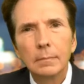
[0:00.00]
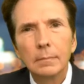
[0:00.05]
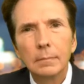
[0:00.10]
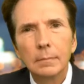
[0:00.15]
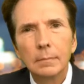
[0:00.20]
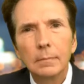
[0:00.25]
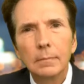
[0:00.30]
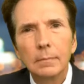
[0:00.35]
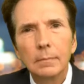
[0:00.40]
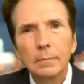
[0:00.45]

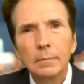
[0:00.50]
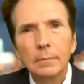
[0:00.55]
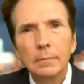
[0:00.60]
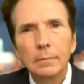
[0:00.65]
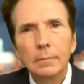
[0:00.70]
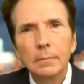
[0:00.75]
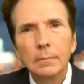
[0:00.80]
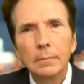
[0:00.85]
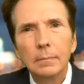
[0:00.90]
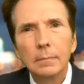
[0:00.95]

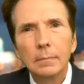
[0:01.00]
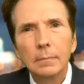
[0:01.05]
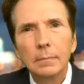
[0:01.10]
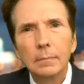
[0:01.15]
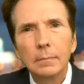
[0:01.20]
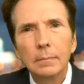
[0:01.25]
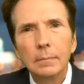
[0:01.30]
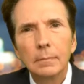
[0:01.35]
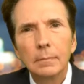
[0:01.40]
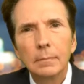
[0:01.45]

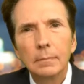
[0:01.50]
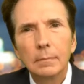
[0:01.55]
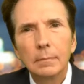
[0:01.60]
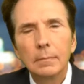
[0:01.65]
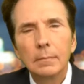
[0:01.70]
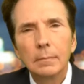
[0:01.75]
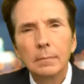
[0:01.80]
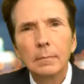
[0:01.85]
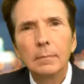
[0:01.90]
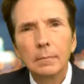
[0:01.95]

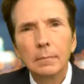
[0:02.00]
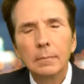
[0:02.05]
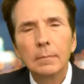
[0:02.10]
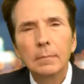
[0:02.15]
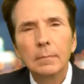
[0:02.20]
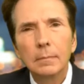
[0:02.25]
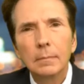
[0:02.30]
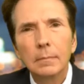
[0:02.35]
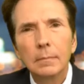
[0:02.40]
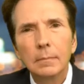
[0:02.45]

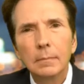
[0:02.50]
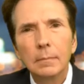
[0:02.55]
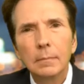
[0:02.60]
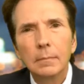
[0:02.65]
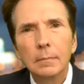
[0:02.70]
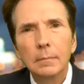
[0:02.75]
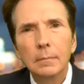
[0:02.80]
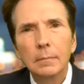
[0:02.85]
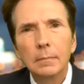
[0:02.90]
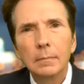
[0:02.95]

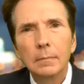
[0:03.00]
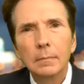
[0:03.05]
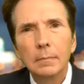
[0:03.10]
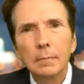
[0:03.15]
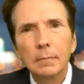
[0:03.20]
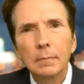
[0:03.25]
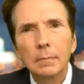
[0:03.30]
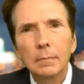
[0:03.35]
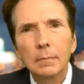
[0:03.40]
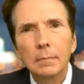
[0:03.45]

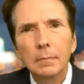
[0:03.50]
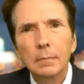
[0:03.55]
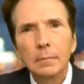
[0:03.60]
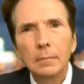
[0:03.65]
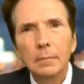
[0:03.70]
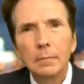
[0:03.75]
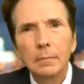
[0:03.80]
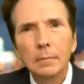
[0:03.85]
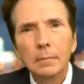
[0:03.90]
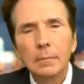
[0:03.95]

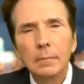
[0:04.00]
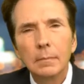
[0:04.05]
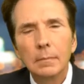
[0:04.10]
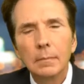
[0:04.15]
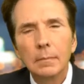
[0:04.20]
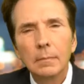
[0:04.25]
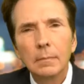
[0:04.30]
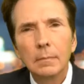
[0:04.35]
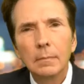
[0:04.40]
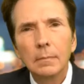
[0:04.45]

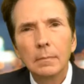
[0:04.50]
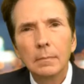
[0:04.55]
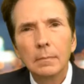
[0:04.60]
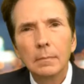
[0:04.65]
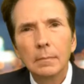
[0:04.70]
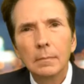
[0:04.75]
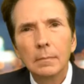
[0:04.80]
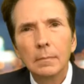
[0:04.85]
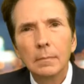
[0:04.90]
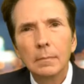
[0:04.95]

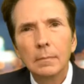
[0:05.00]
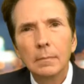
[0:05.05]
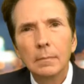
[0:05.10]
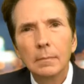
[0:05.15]
The person shown says nothing.